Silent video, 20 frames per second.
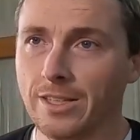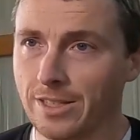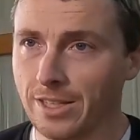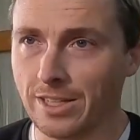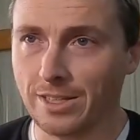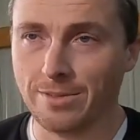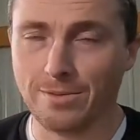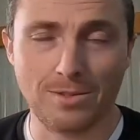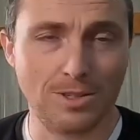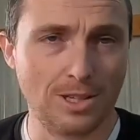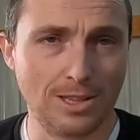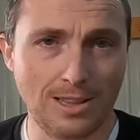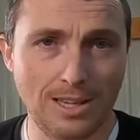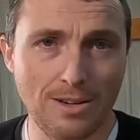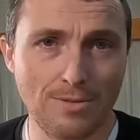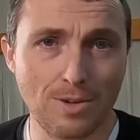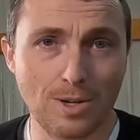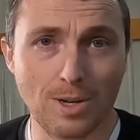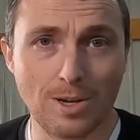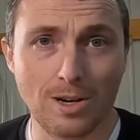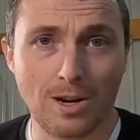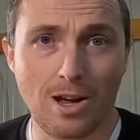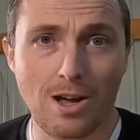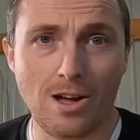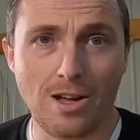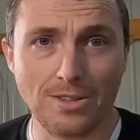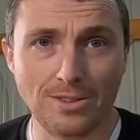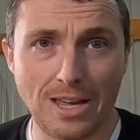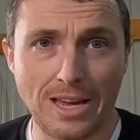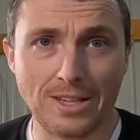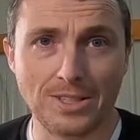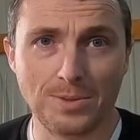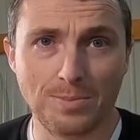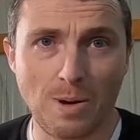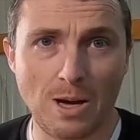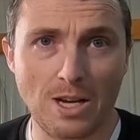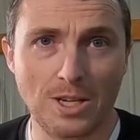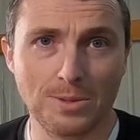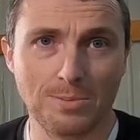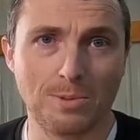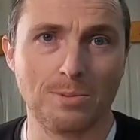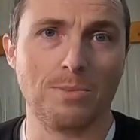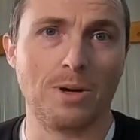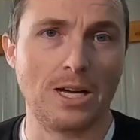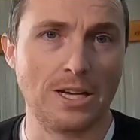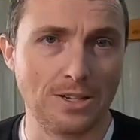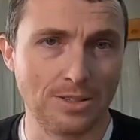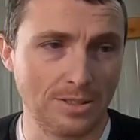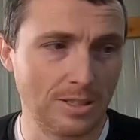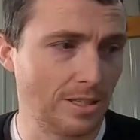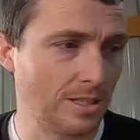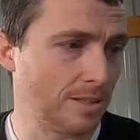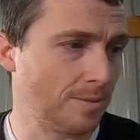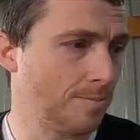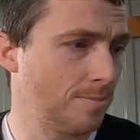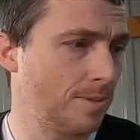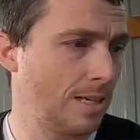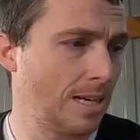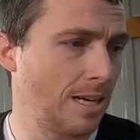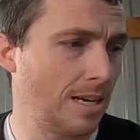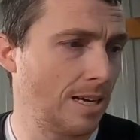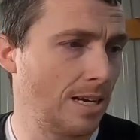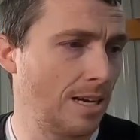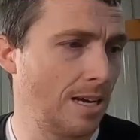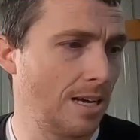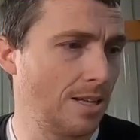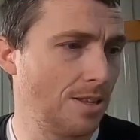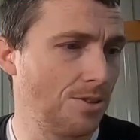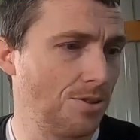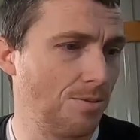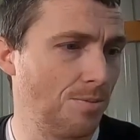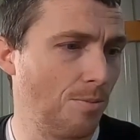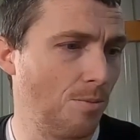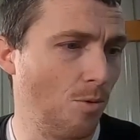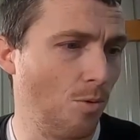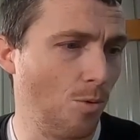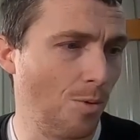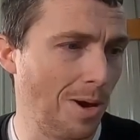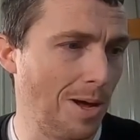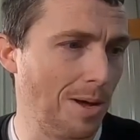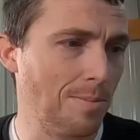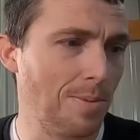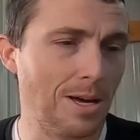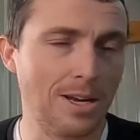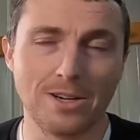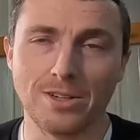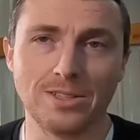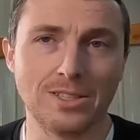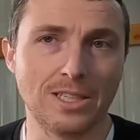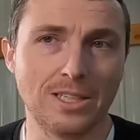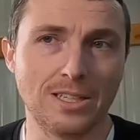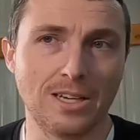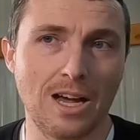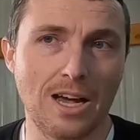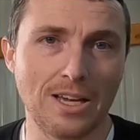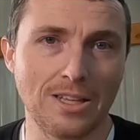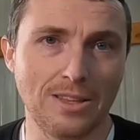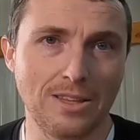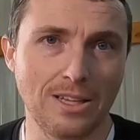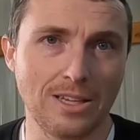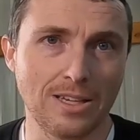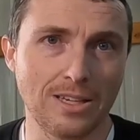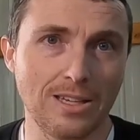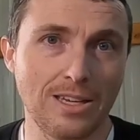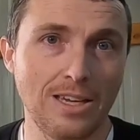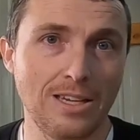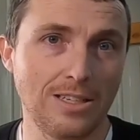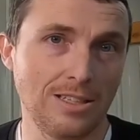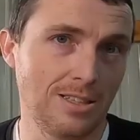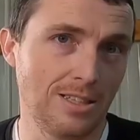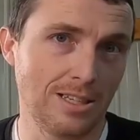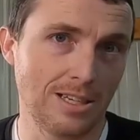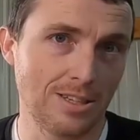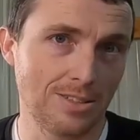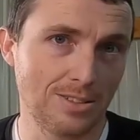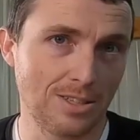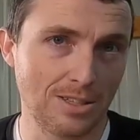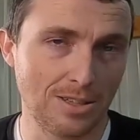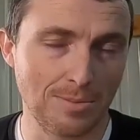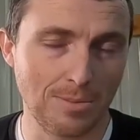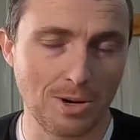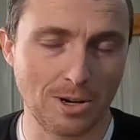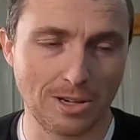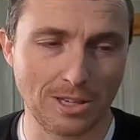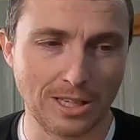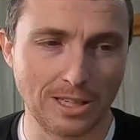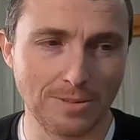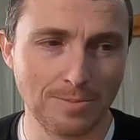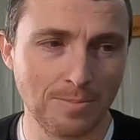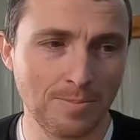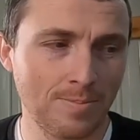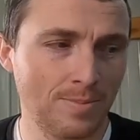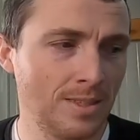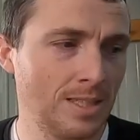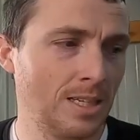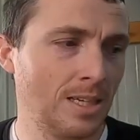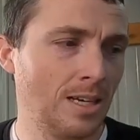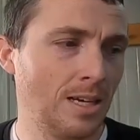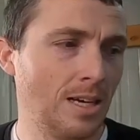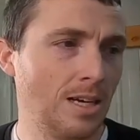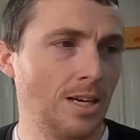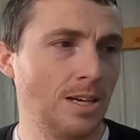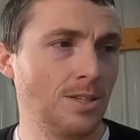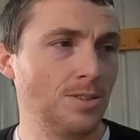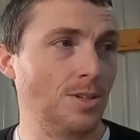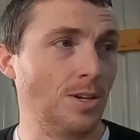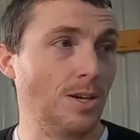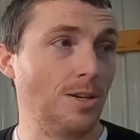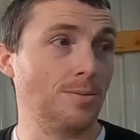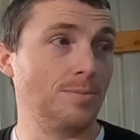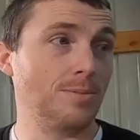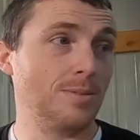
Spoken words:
can deliver on that miles per mile thing way better than I think anything else on the market. So